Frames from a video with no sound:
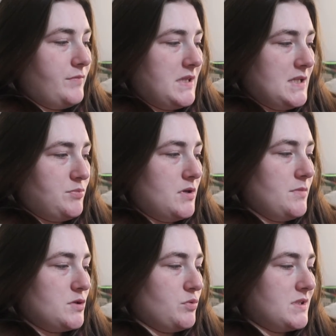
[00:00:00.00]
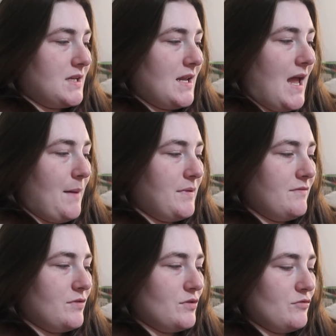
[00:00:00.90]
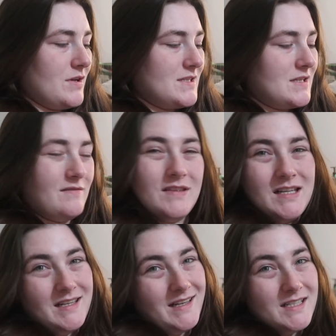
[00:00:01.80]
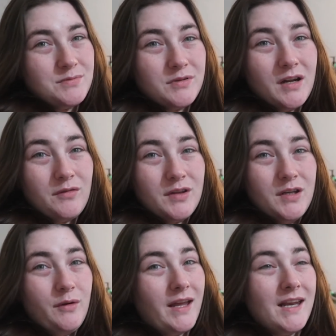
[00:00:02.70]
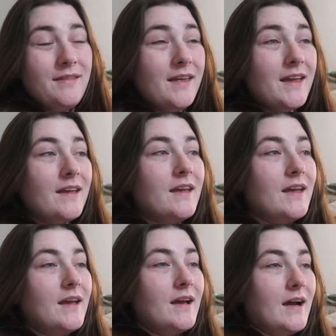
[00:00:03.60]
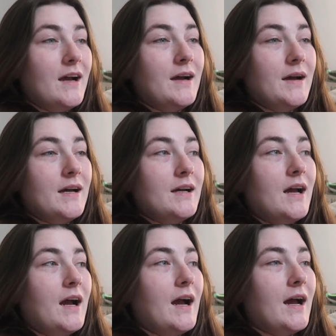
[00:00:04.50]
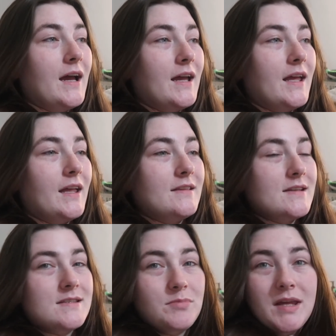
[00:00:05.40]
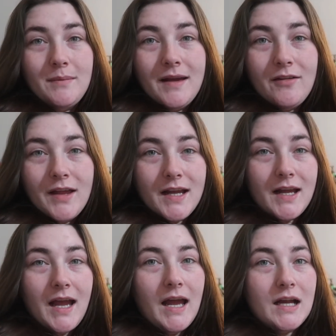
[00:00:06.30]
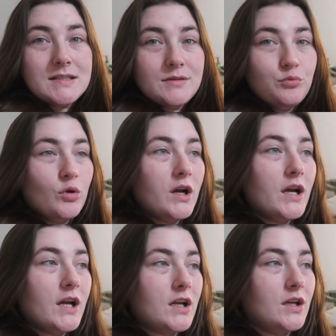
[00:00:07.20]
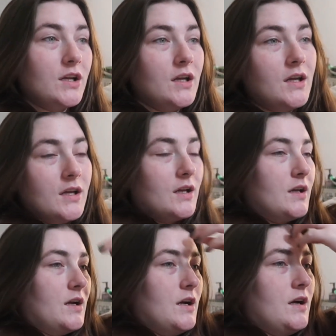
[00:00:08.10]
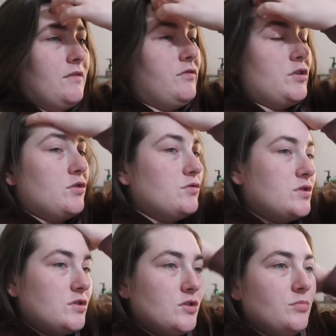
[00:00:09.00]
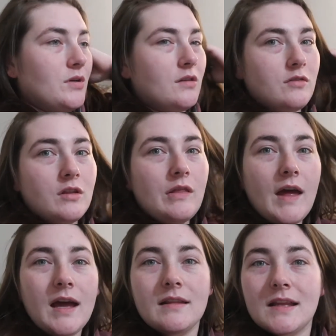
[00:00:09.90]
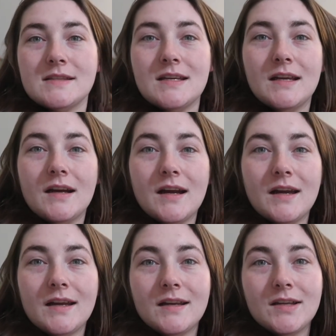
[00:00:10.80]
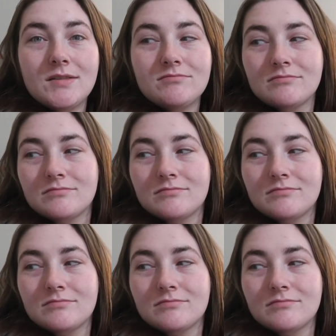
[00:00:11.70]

but that's pretty much what's gonna happen for the rest of the night. We're not really doing anything. Uh, I did some emailing at work uh, for YouTube. But other than that, that's it. I